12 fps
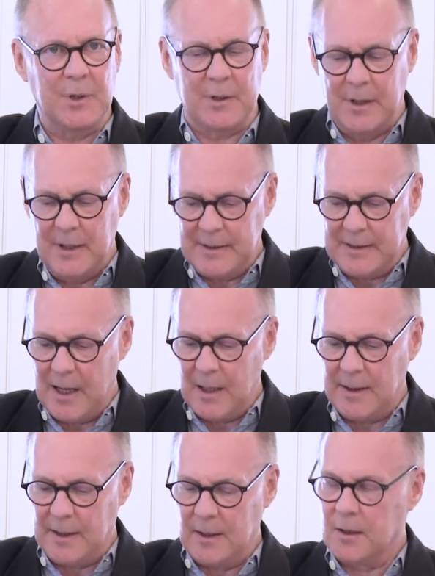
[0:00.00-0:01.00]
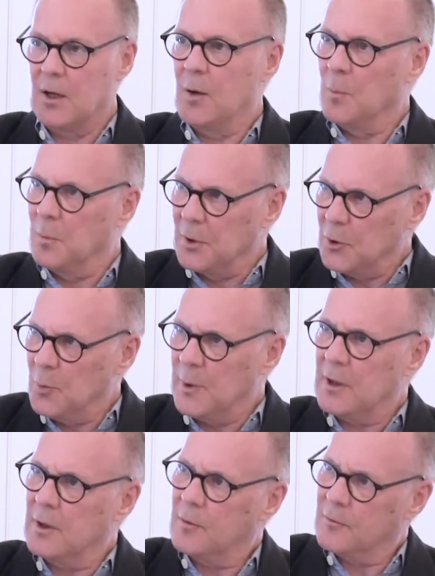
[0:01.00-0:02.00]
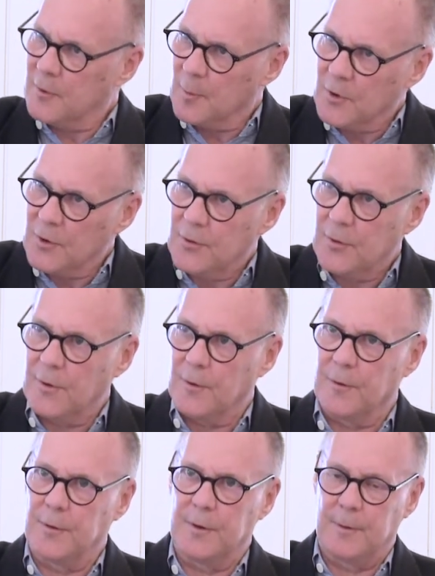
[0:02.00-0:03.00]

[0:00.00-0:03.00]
but delicate, blooming from the third.